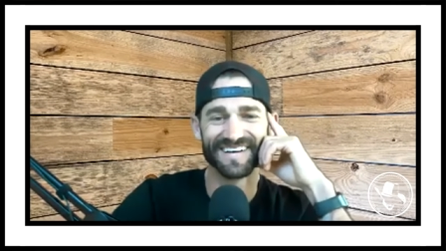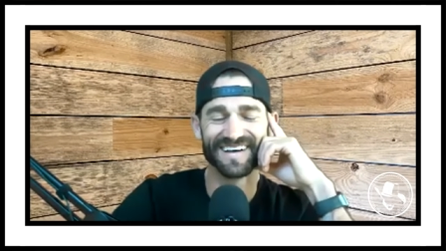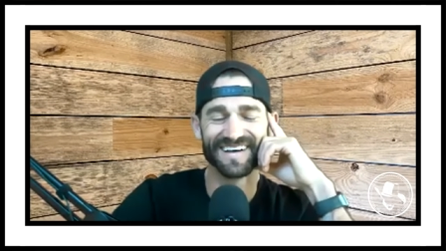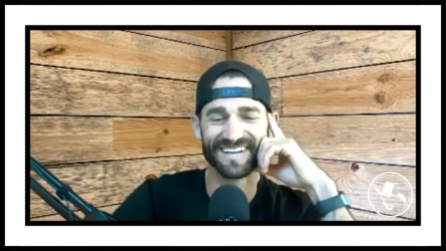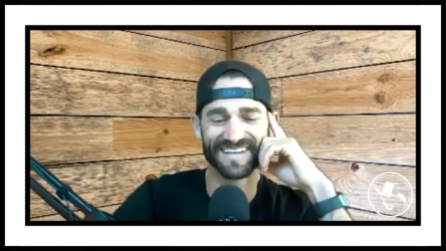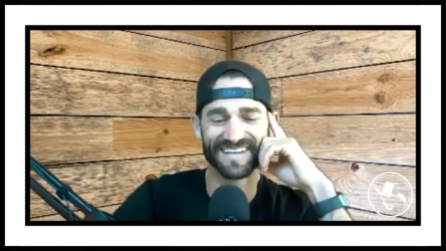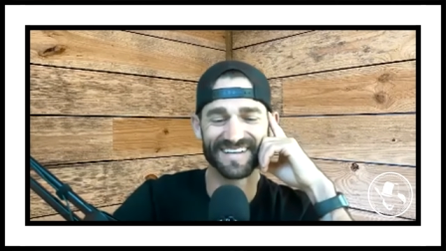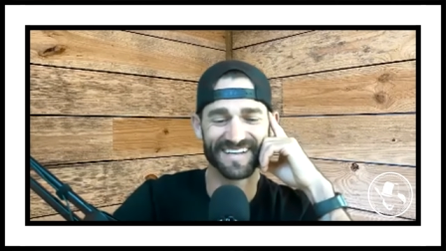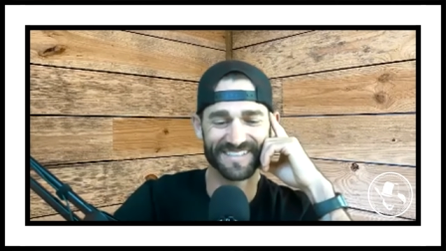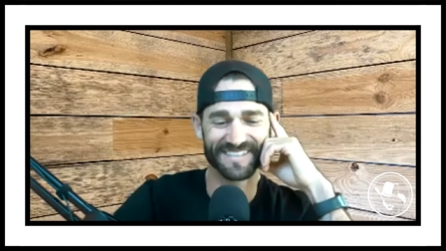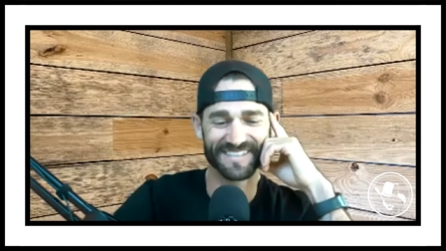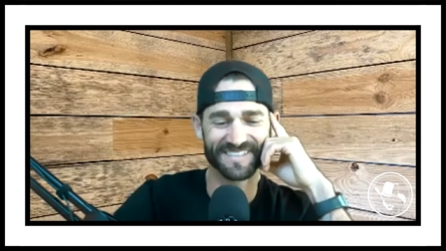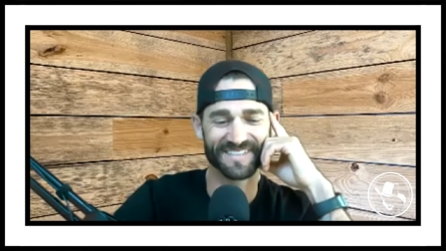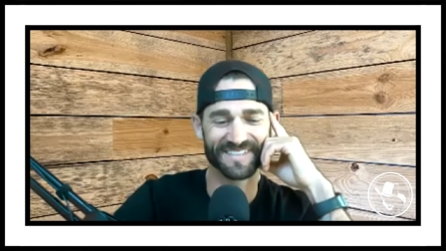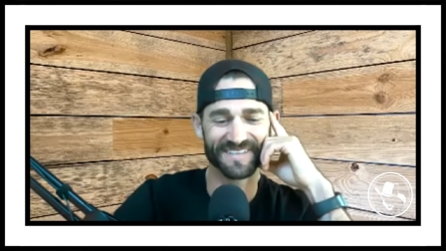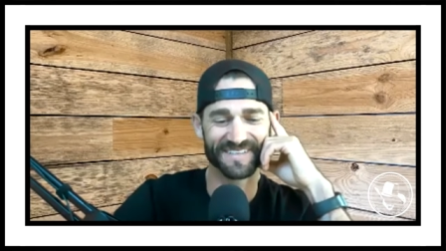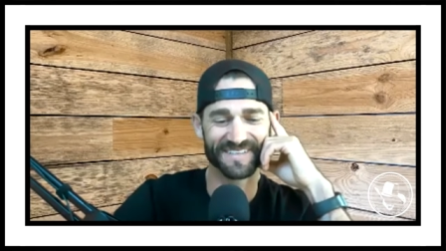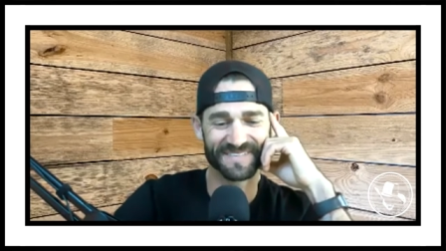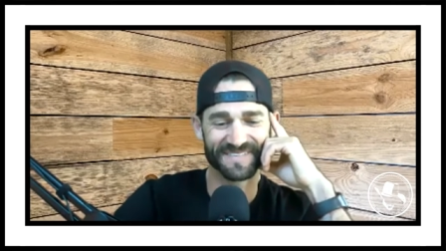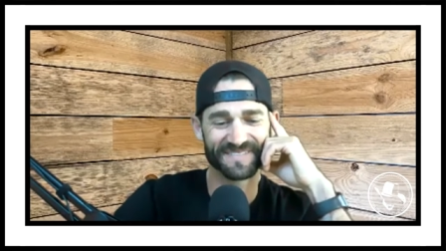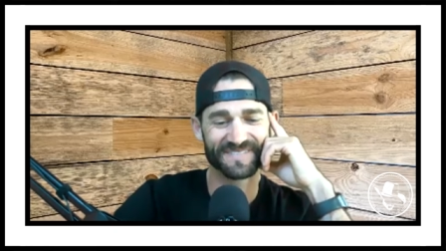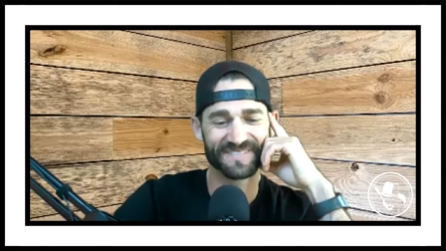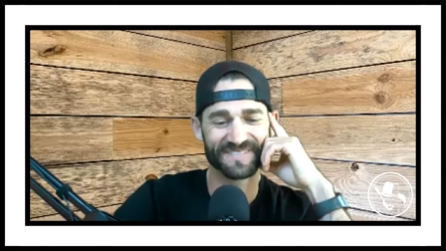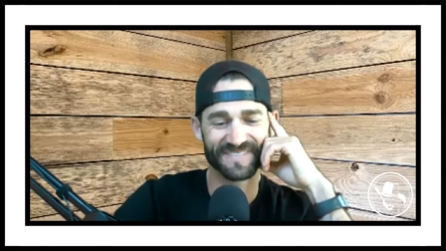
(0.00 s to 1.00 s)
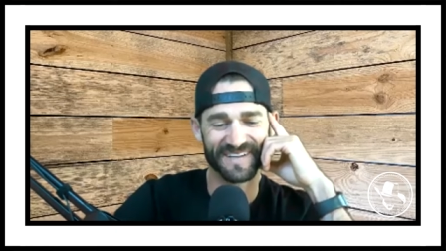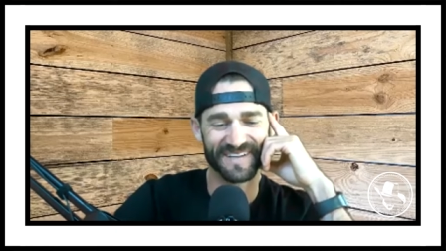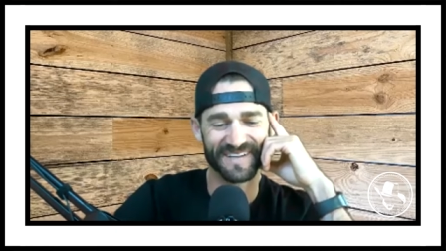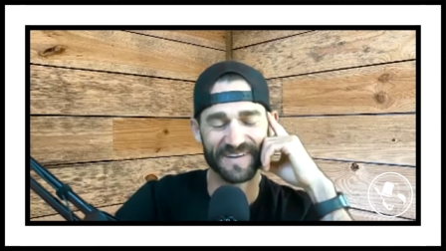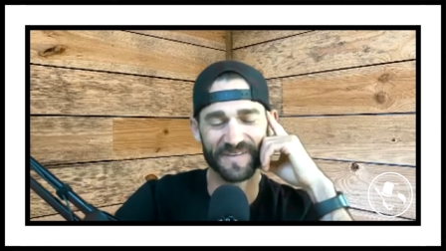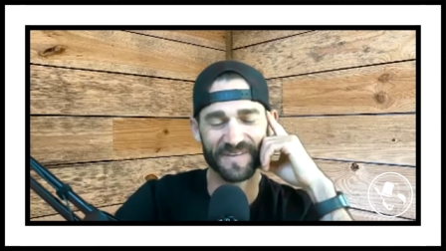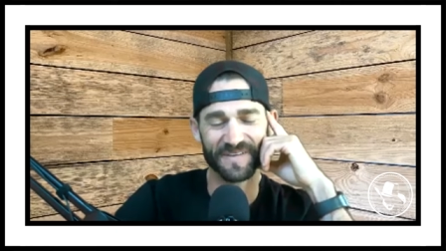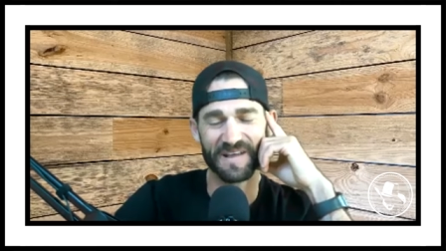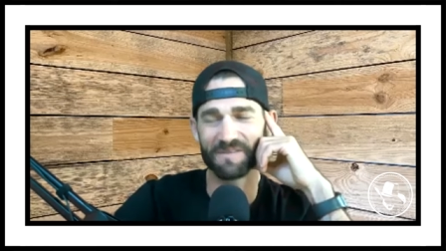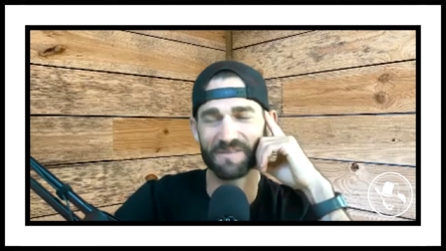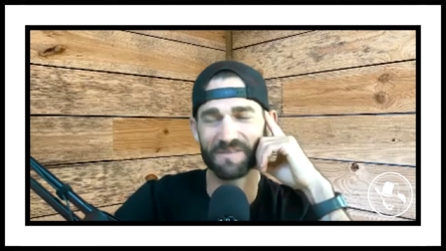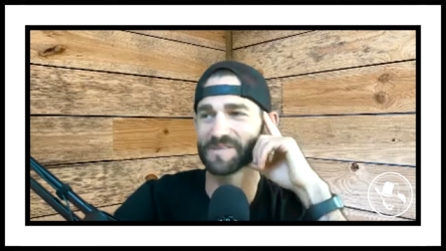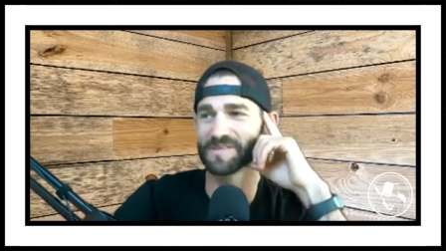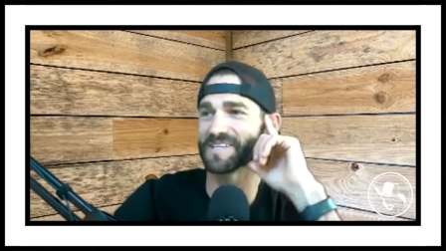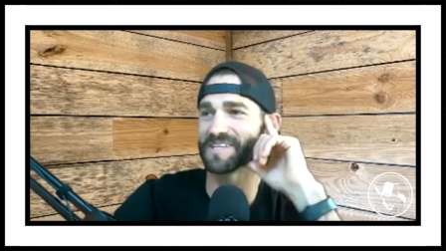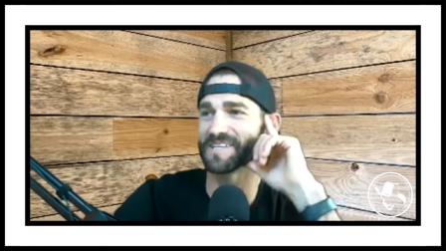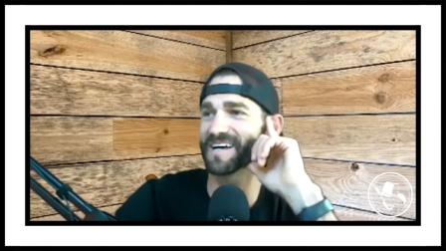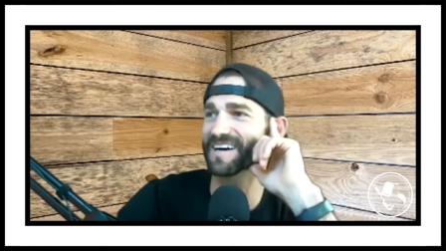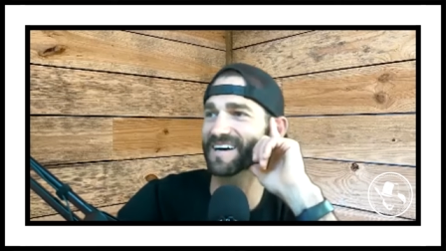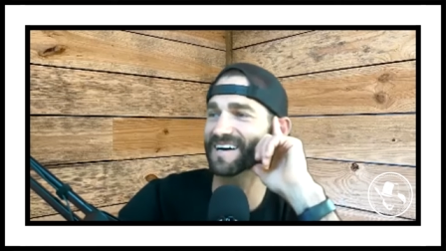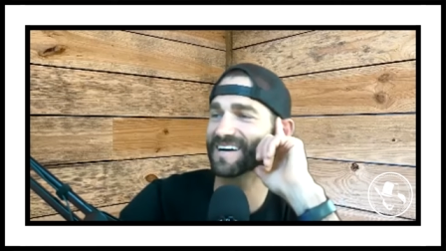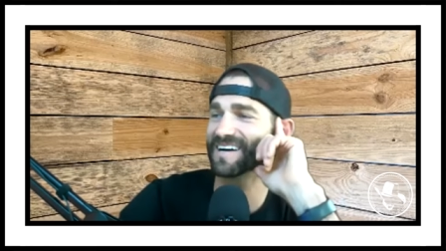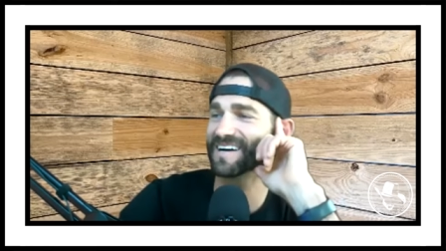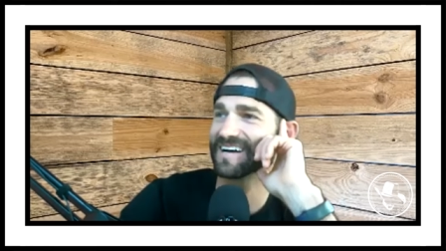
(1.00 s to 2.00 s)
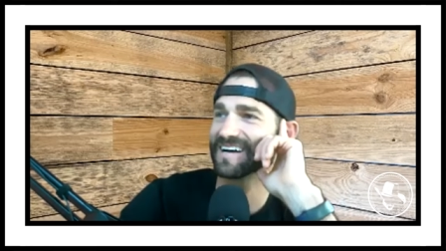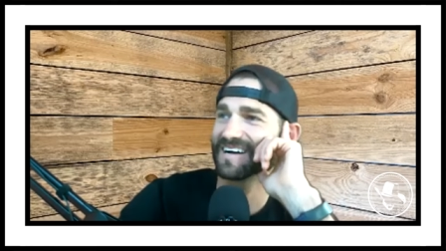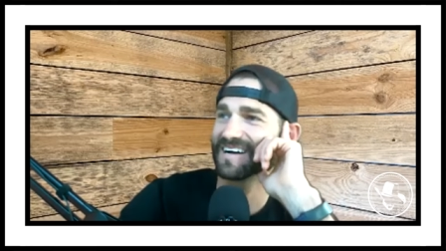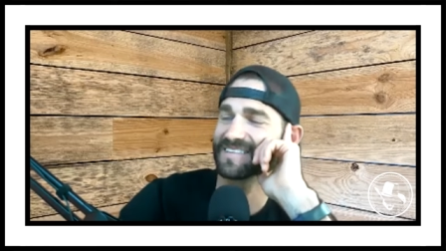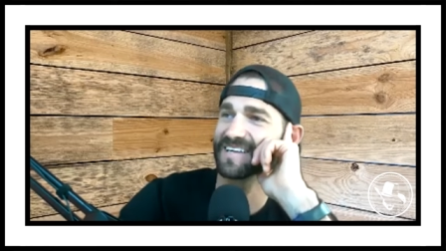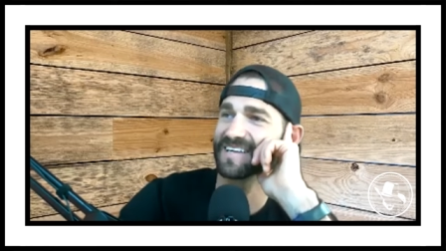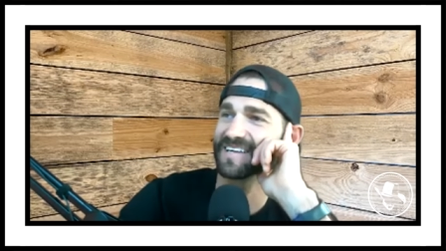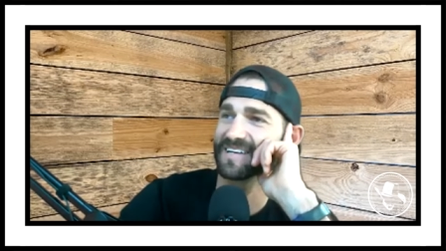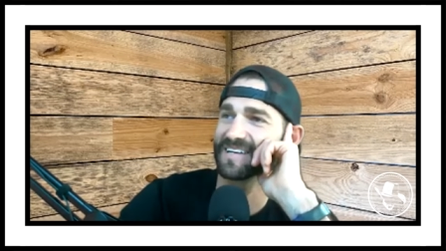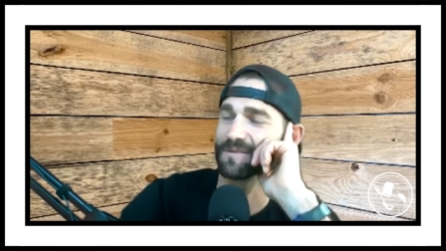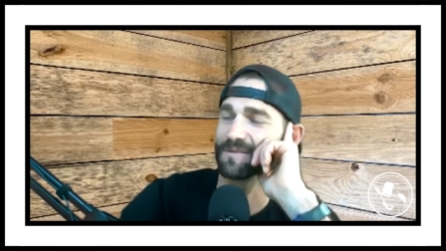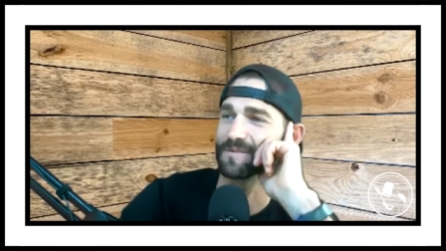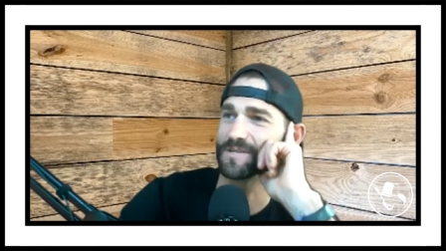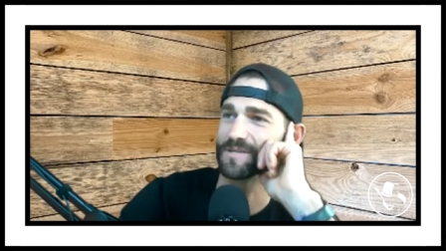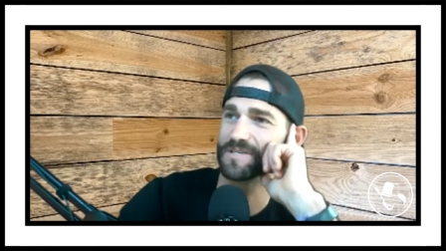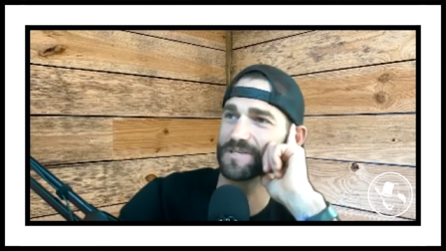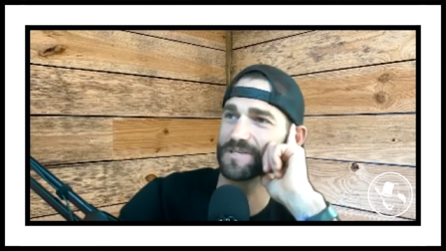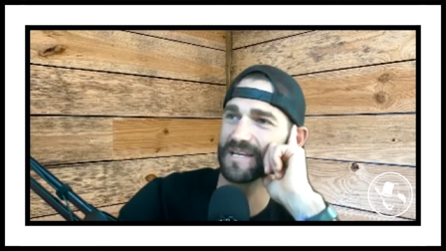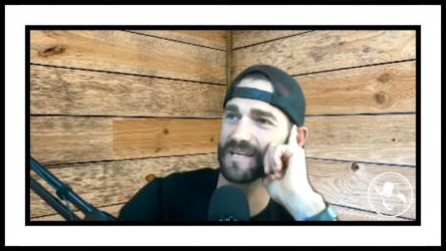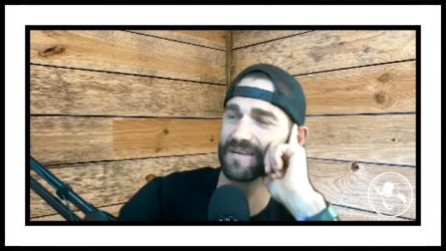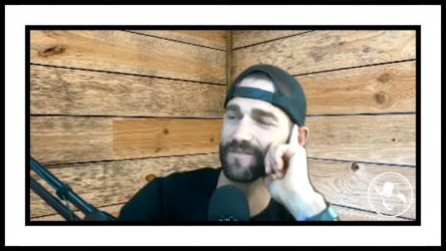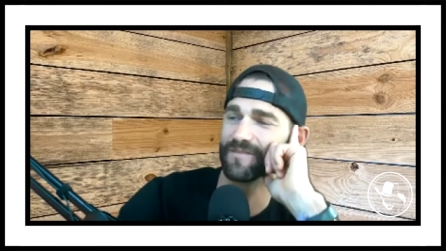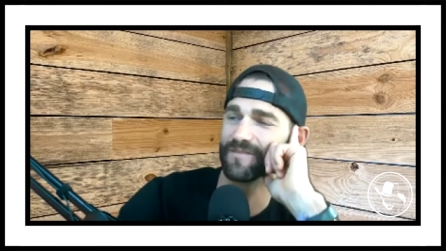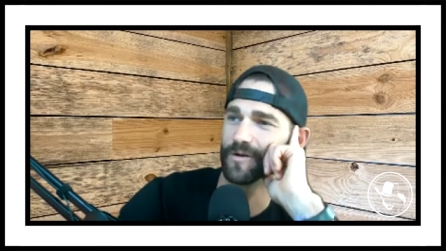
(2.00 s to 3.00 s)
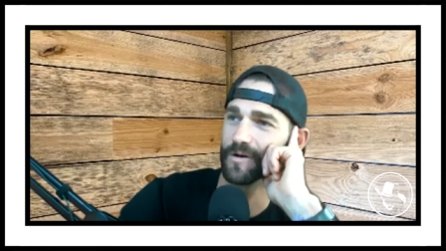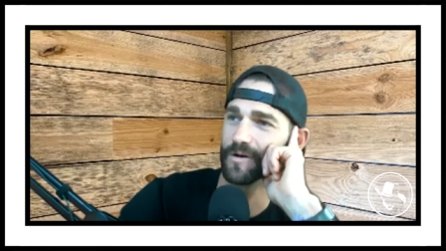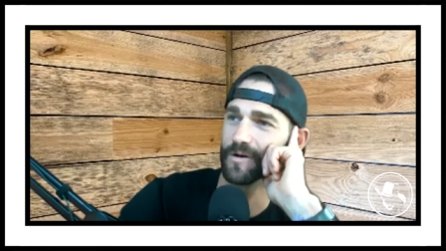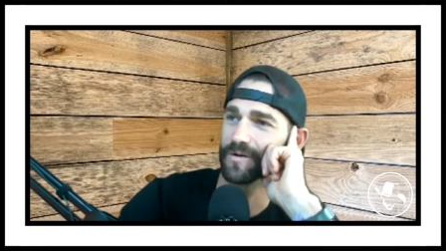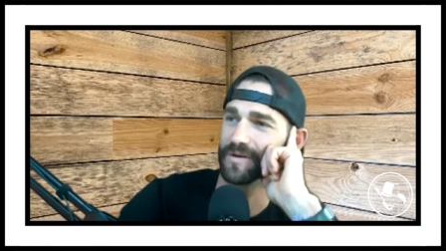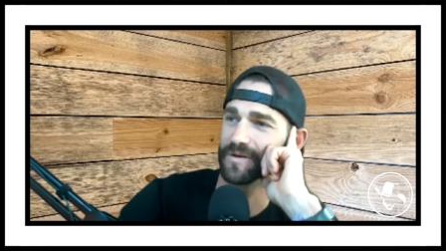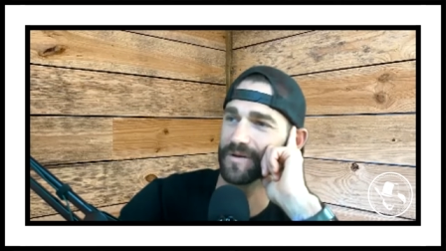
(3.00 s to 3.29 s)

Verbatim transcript: I got you. I know that was uh I think it was Steve Earle,